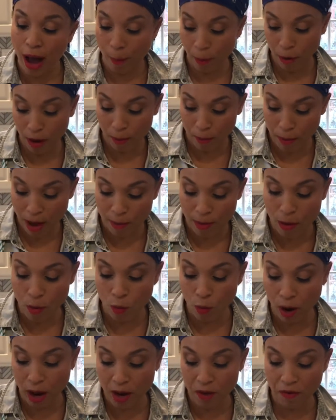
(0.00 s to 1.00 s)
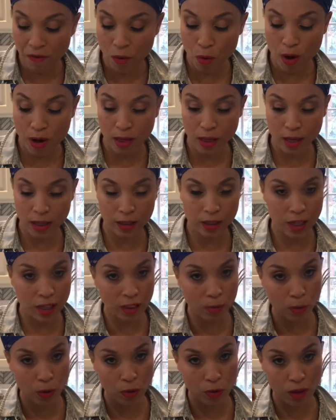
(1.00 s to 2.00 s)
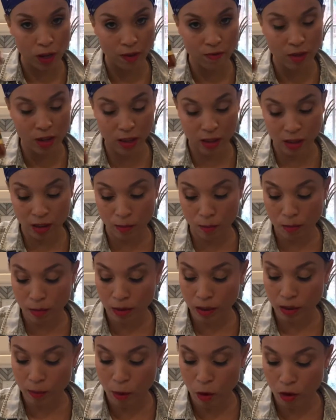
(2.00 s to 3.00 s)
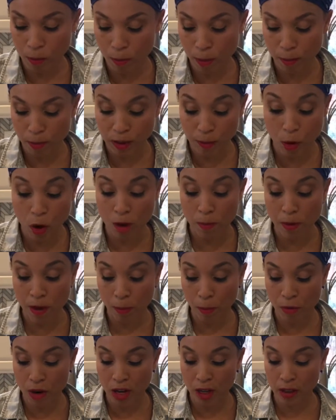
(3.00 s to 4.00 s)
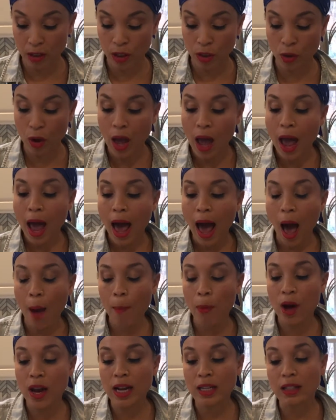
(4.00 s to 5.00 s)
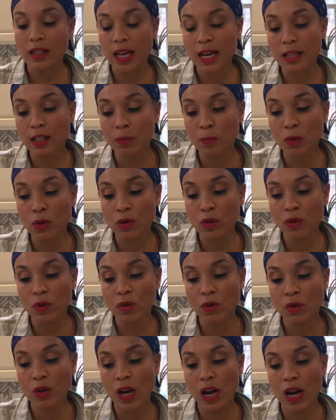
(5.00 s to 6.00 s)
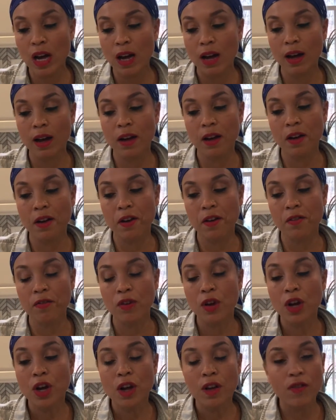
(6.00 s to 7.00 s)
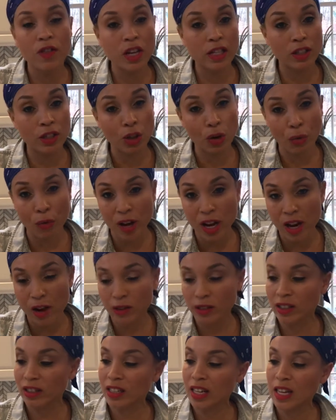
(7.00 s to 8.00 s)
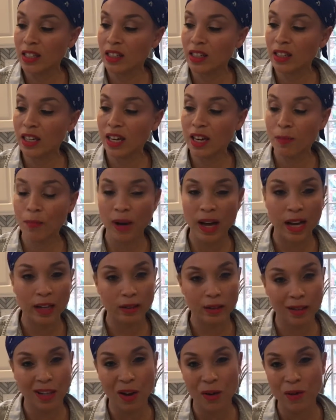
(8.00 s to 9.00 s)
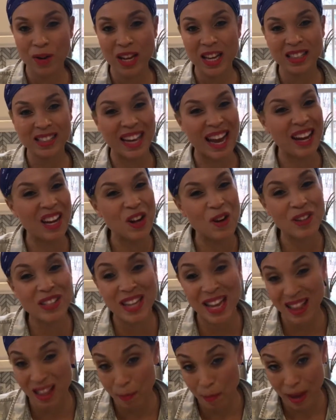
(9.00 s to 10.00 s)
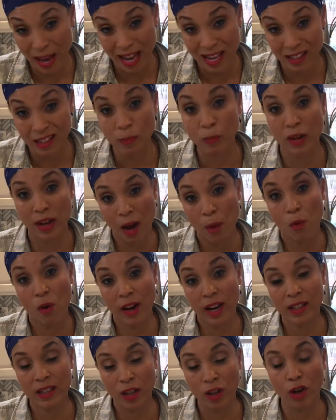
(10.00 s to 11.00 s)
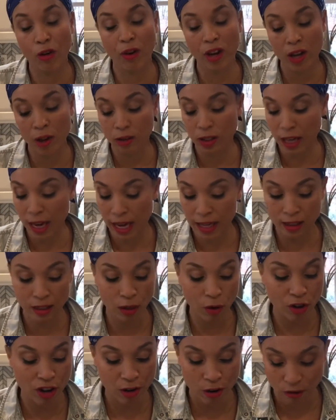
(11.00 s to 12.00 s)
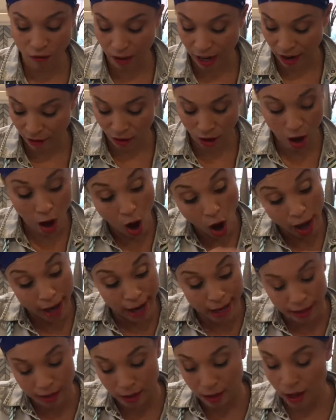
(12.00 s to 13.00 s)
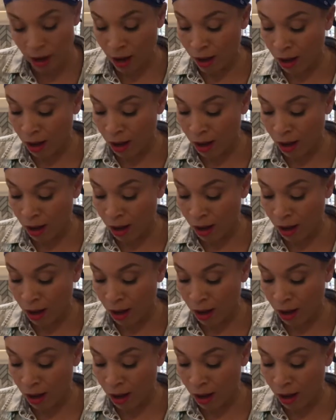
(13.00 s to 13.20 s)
I put maybe 1/4 a teaspoon of this smoked paprika too. I put a teaspoon of this Creole seasoning by Tony's. I know it's not the best, but I wanted the Creole taste, the Creole flavor on it.